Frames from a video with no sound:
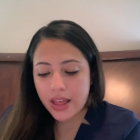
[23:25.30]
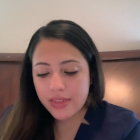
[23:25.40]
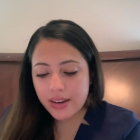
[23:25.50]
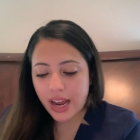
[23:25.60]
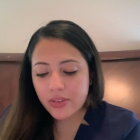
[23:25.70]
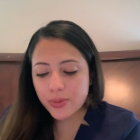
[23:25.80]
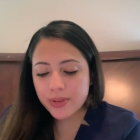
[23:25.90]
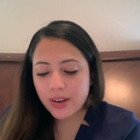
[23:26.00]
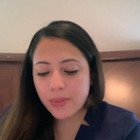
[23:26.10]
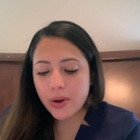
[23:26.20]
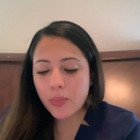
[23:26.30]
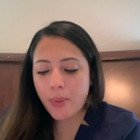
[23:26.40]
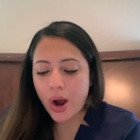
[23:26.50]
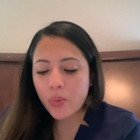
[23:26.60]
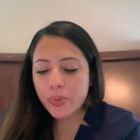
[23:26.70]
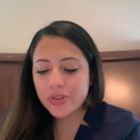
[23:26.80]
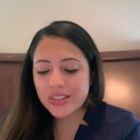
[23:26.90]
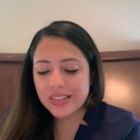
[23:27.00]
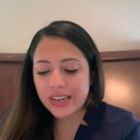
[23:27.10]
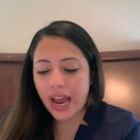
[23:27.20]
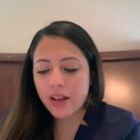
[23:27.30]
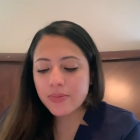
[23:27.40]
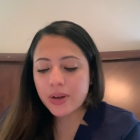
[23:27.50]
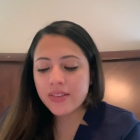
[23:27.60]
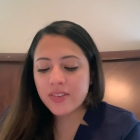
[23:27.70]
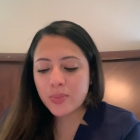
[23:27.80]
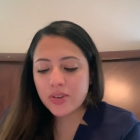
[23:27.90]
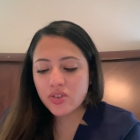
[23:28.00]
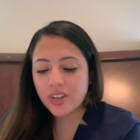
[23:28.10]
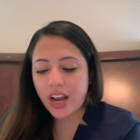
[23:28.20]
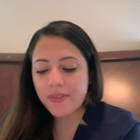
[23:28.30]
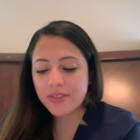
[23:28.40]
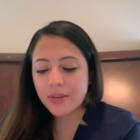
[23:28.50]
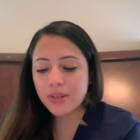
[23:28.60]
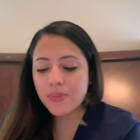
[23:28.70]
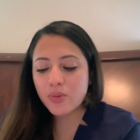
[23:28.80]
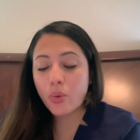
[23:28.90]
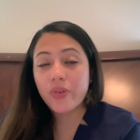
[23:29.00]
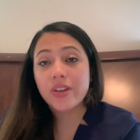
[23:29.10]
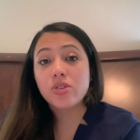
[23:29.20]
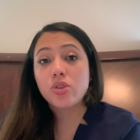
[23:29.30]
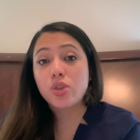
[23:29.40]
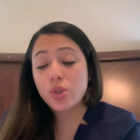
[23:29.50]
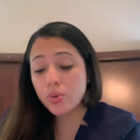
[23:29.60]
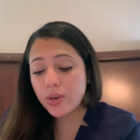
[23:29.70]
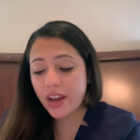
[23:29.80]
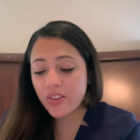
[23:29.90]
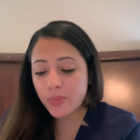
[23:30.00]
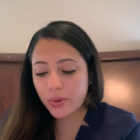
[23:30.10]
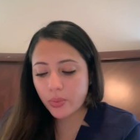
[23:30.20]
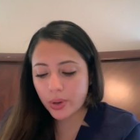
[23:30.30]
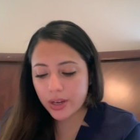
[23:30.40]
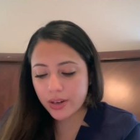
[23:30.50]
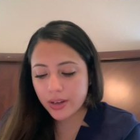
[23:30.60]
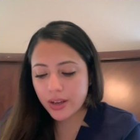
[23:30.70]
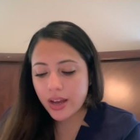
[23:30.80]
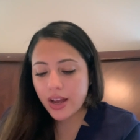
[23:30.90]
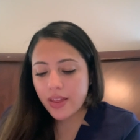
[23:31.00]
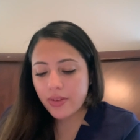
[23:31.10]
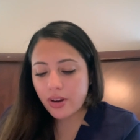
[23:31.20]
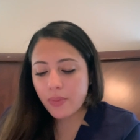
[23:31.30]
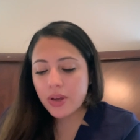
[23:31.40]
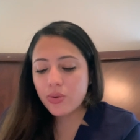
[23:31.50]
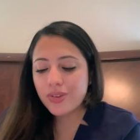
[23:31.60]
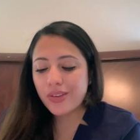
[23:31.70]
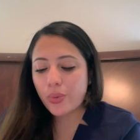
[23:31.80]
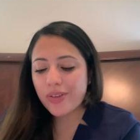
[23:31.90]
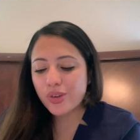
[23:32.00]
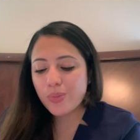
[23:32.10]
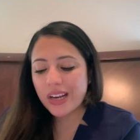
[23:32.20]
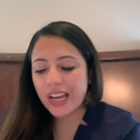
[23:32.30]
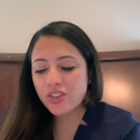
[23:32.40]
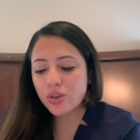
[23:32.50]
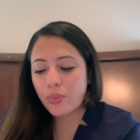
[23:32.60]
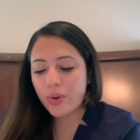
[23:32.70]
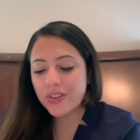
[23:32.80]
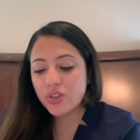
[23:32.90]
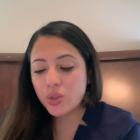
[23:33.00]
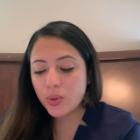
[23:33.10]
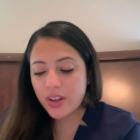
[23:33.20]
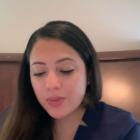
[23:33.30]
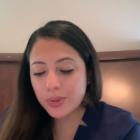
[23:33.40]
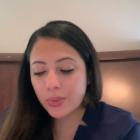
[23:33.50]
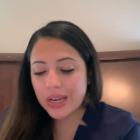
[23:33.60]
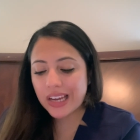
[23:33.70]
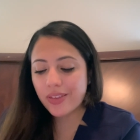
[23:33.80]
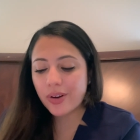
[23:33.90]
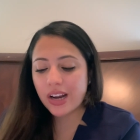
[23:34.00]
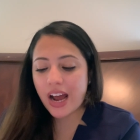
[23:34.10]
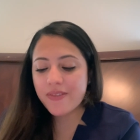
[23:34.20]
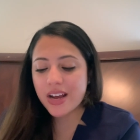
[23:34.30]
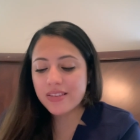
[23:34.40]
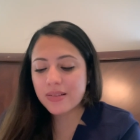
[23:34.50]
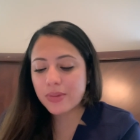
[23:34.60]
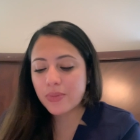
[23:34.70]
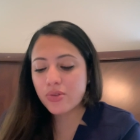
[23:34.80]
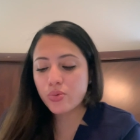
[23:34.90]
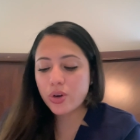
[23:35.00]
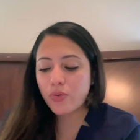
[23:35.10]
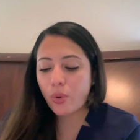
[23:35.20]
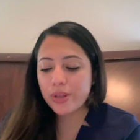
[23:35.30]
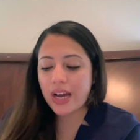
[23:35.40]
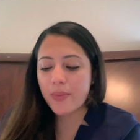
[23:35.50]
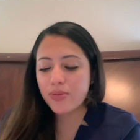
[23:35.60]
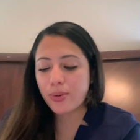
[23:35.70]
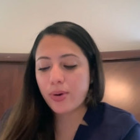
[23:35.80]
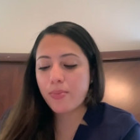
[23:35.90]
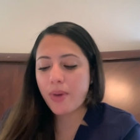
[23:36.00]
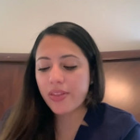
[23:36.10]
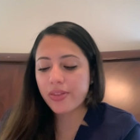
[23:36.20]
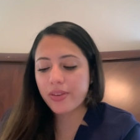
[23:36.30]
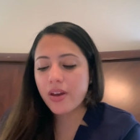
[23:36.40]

The next one's going to be your mild persistent asthma. This patient's going to have symptoms more than 2 days per week. They're going to be using the rescue medication more than 2 days per week, and they're going to have night symptoms 3 to 4 times per month.